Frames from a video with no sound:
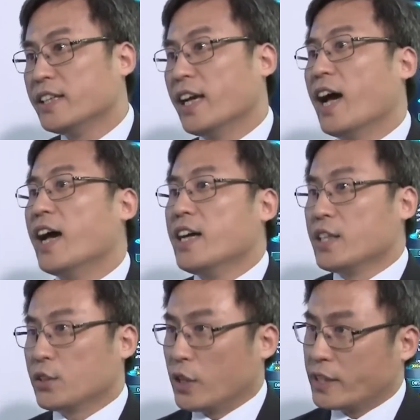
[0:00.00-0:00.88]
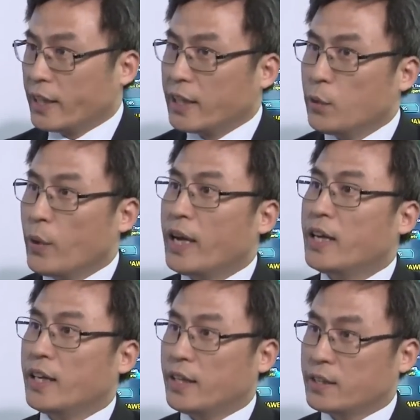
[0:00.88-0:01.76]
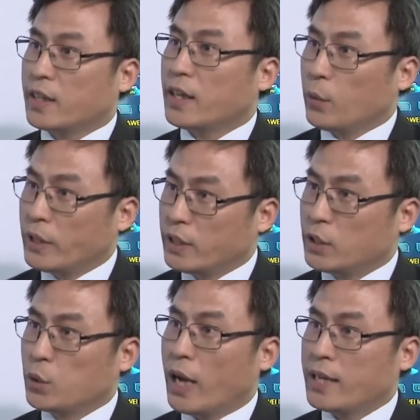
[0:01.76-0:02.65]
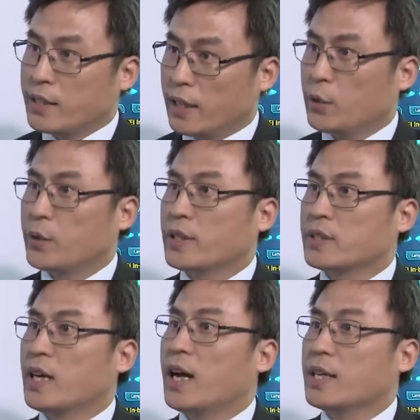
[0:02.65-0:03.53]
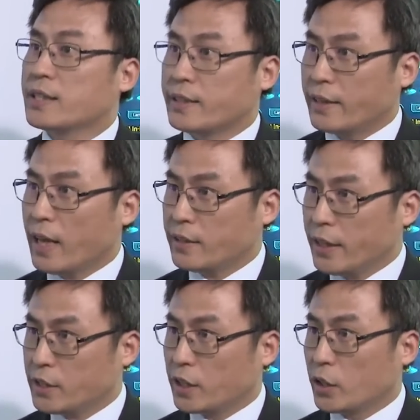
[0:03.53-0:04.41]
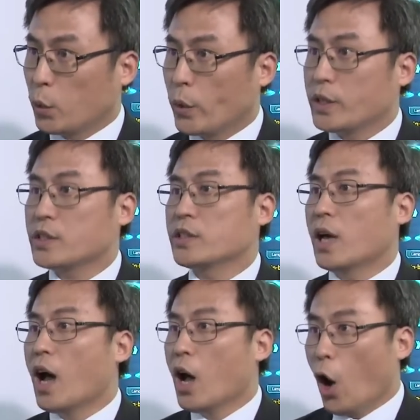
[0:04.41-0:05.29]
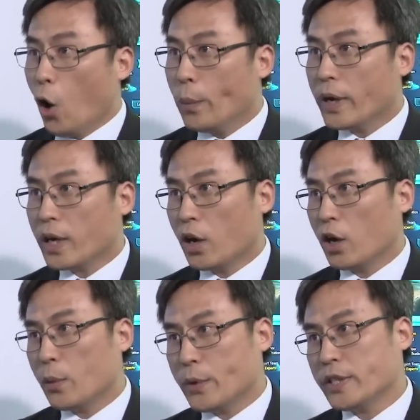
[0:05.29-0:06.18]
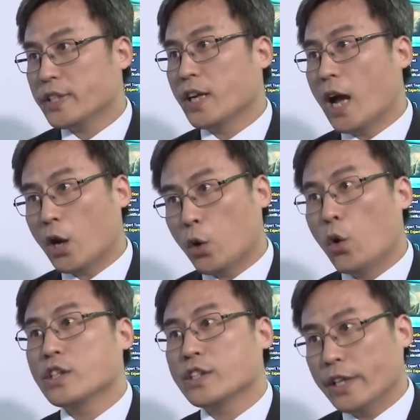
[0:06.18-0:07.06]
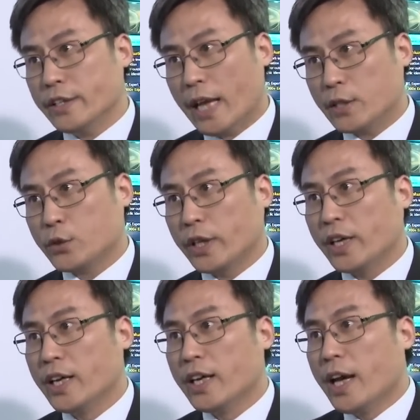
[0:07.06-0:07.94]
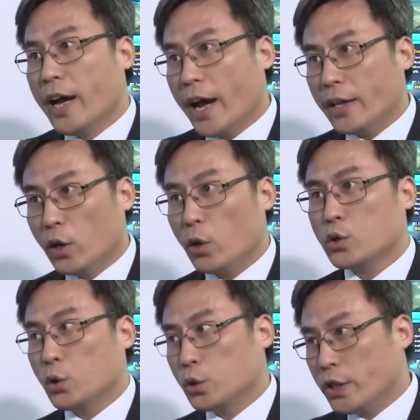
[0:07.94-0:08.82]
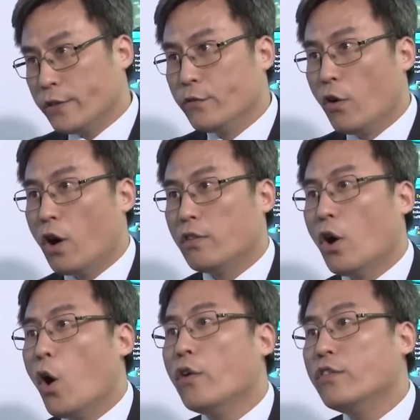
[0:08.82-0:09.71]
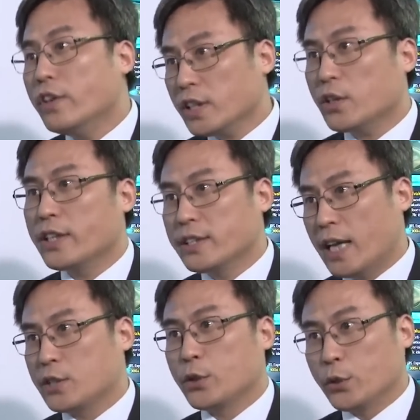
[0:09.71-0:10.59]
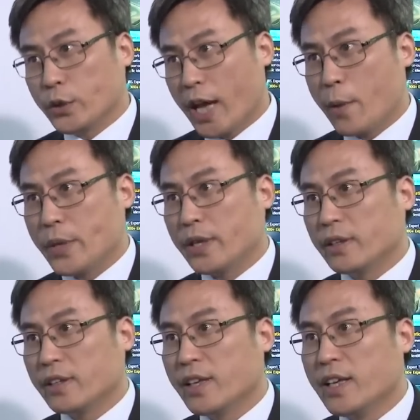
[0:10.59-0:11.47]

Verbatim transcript: Yeah. So the second one is we need to accelerate the standardization with the open collaboration across the industry and also involve all vertical industry to come in.